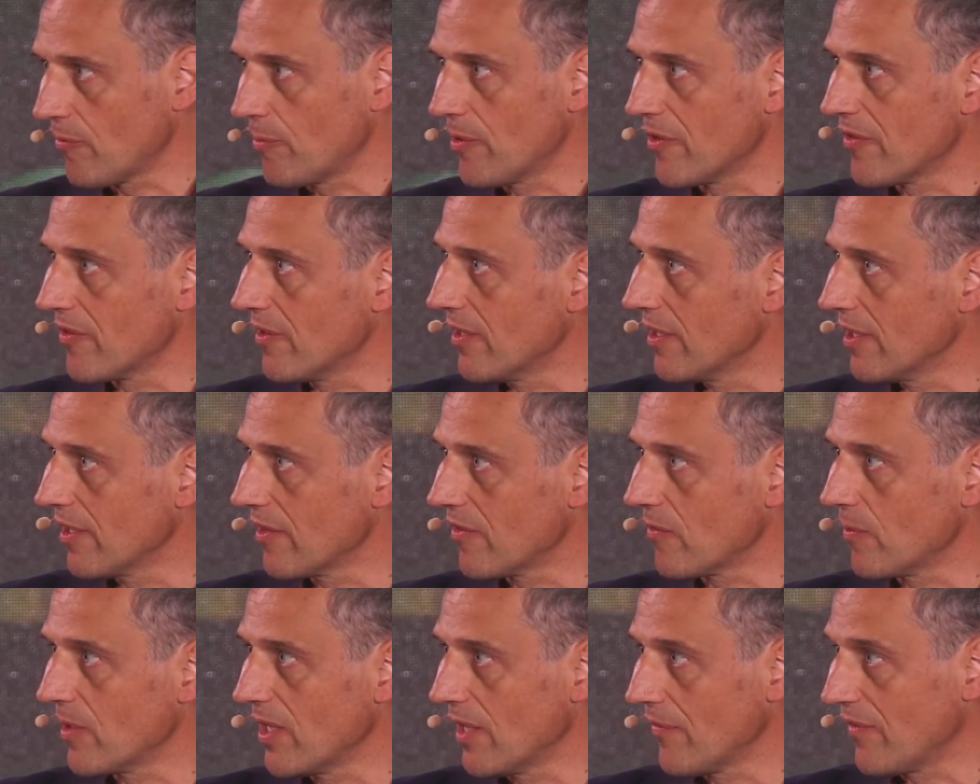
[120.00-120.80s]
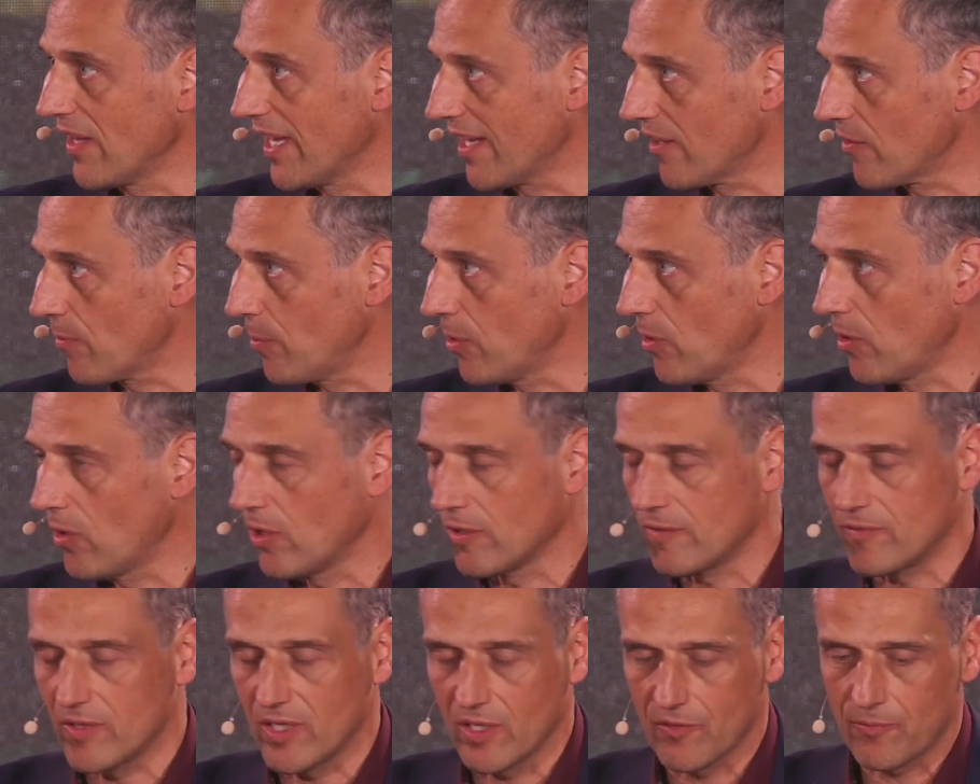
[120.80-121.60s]
business, we have export,
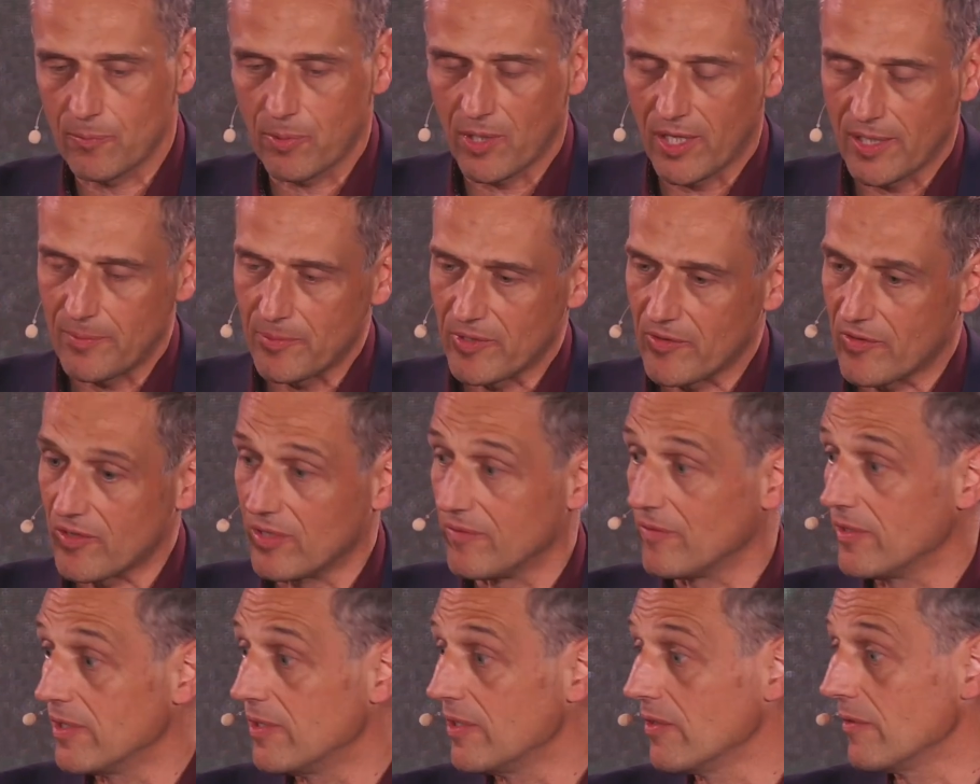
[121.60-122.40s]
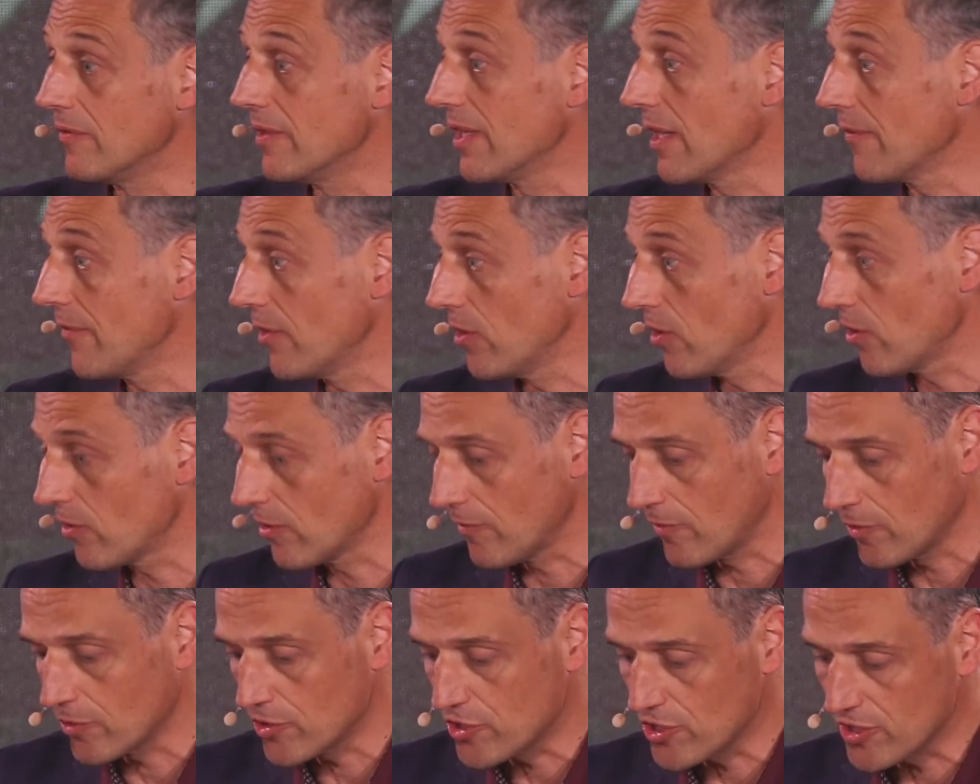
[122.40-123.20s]
we have Prime Instant Video, we have a lot of
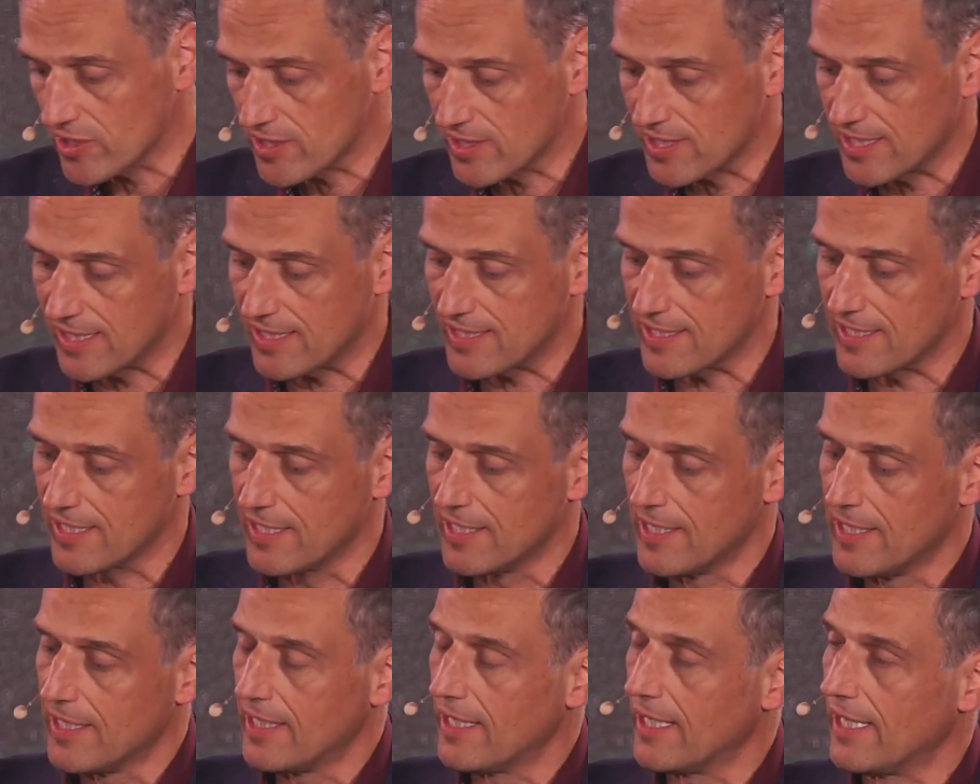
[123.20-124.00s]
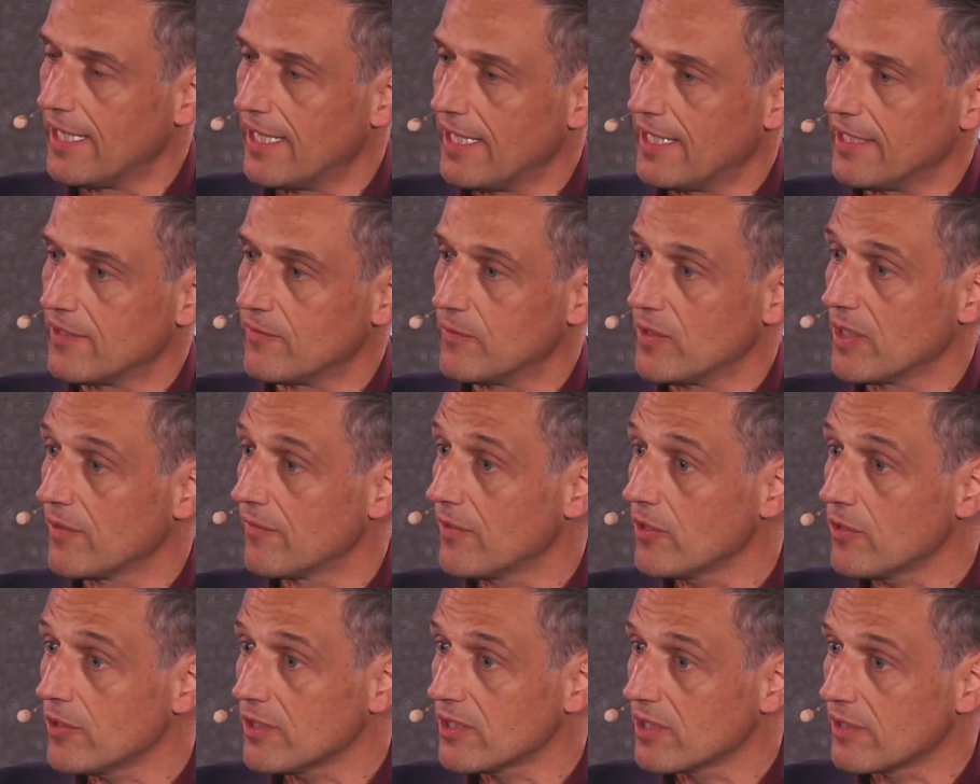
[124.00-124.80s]
logistics, and we are
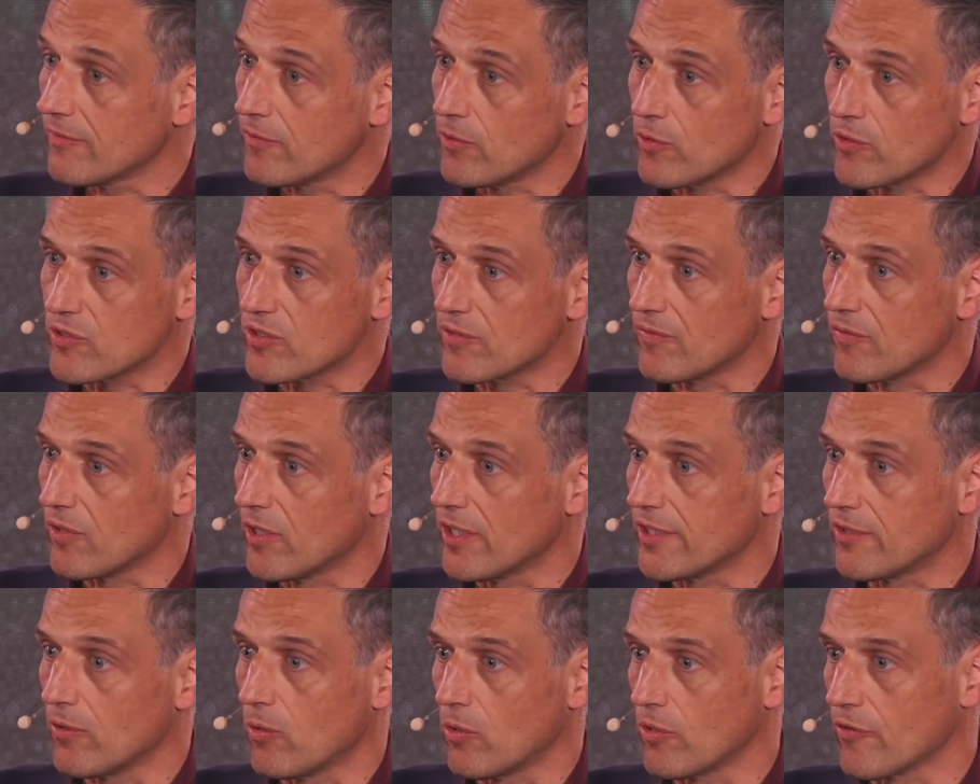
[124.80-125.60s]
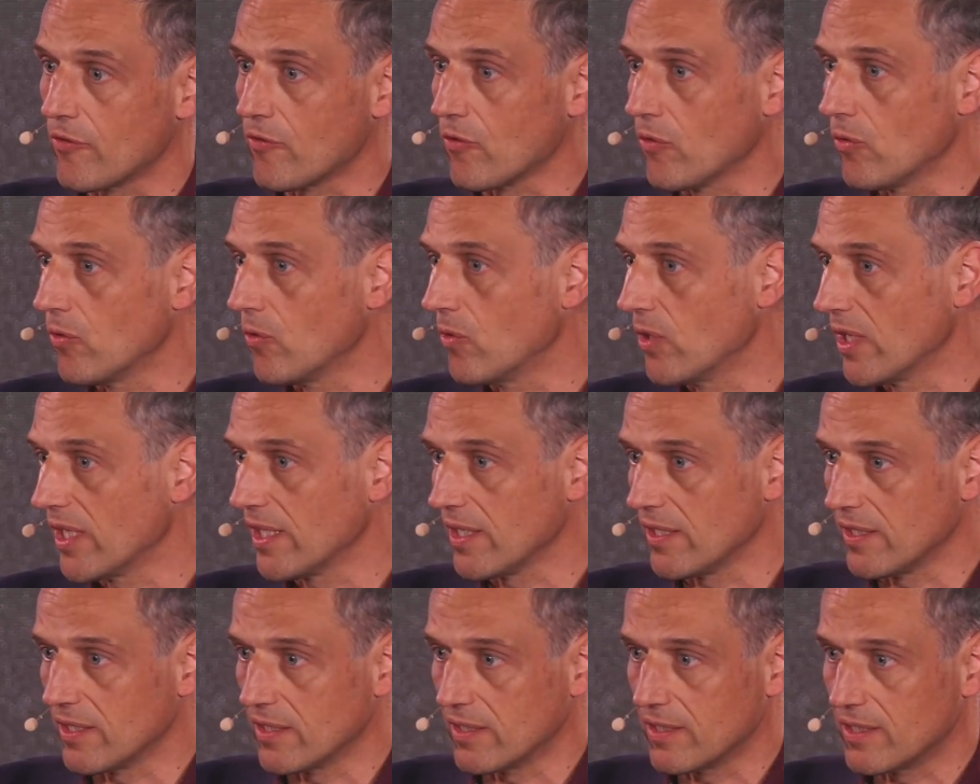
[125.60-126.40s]
very diversified also,
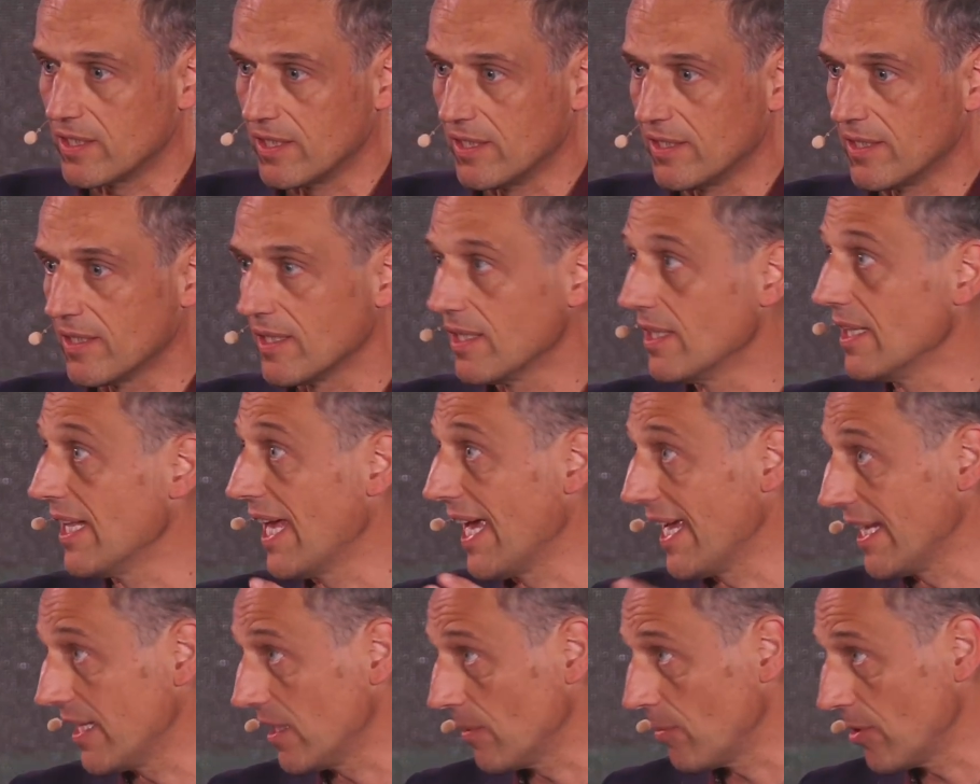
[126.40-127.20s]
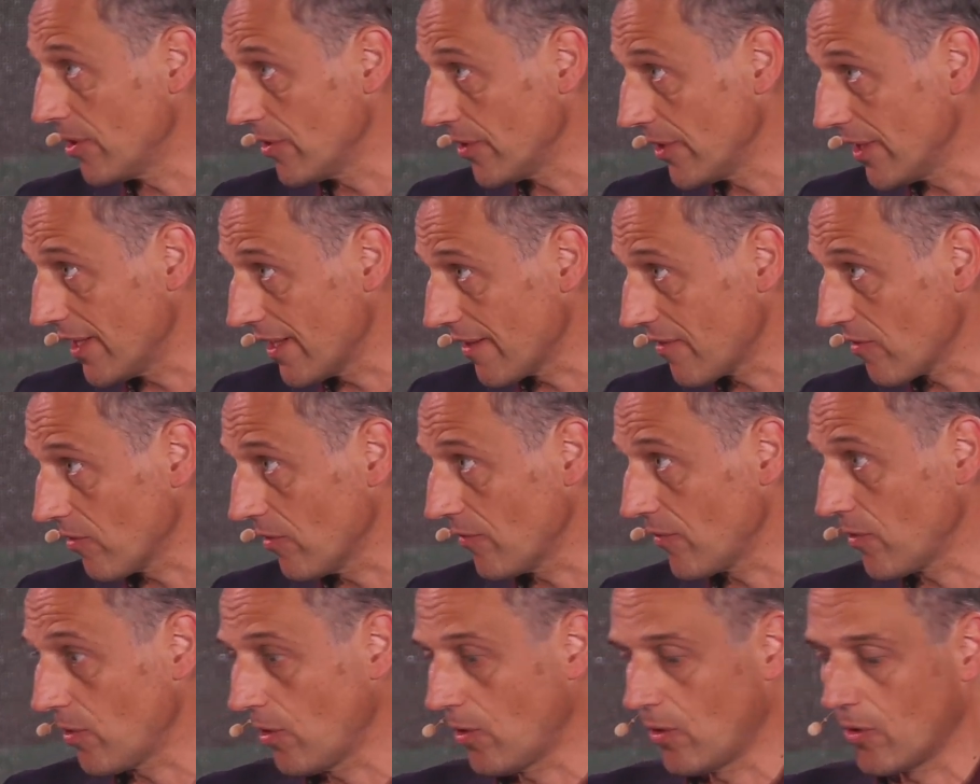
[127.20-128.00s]
Ring, Kindle, AWS,
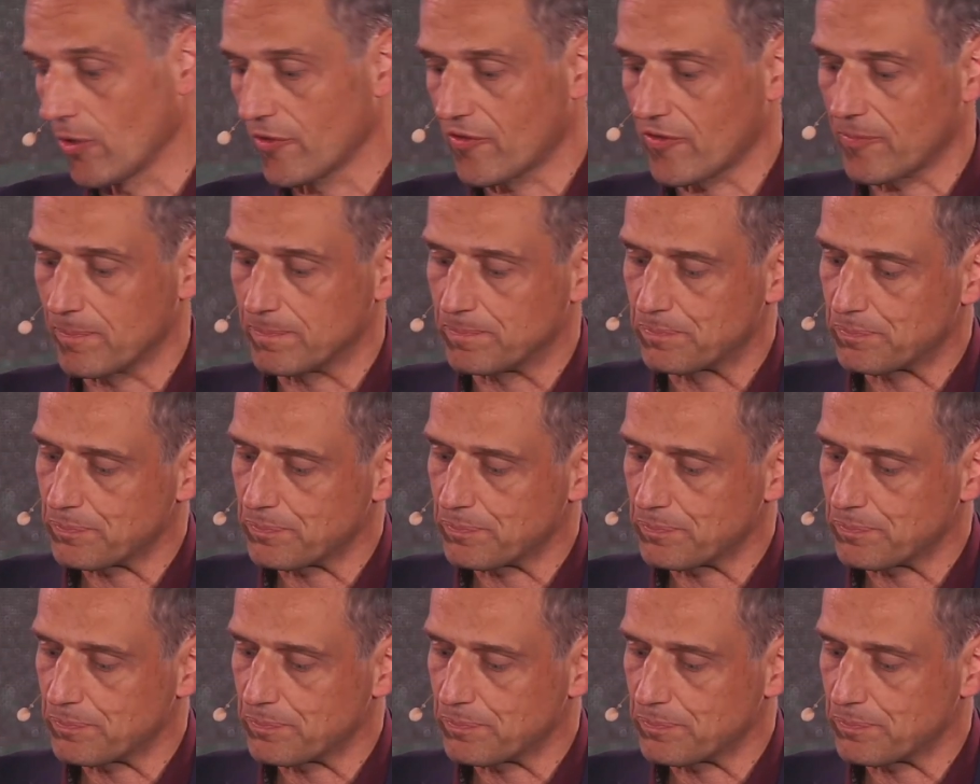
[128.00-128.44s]
of course.